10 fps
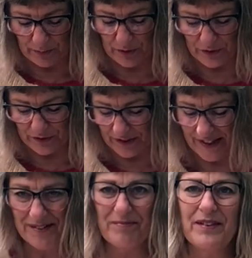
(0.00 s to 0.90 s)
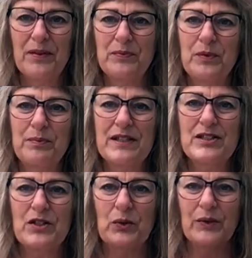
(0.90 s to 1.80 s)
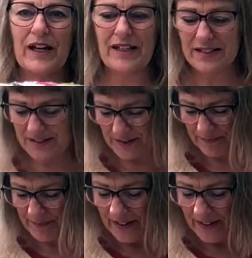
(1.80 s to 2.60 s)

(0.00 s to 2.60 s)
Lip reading: birthday. That would be so nice.